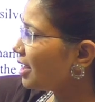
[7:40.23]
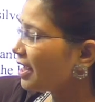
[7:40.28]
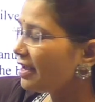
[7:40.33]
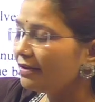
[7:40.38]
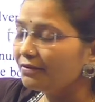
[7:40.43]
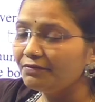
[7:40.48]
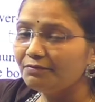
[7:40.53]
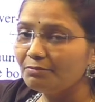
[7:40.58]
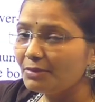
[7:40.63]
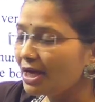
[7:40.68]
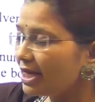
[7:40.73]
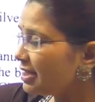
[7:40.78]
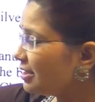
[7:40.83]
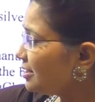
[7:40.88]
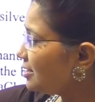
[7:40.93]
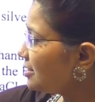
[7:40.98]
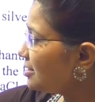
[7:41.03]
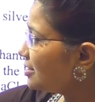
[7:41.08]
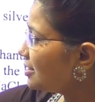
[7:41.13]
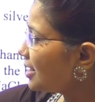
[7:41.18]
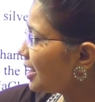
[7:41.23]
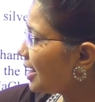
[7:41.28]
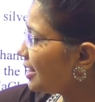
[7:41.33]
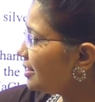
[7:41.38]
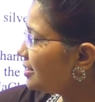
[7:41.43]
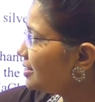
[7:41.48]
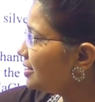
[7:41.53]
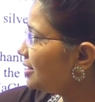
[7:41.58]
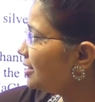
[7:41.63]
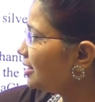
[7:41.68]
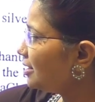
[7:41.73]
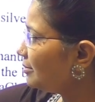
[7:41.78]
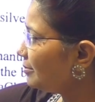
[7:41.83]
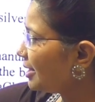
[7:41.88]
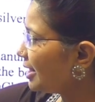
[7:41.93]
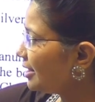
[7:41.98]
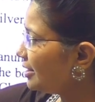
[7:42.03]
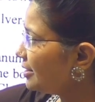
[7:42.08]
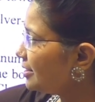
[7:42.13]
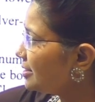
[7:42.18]
F minus and Cl
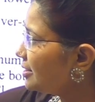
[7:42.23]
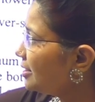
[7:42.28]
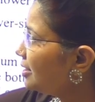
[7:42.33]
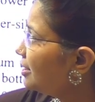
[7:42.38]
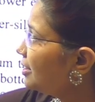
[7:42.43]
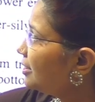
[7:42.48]
minus.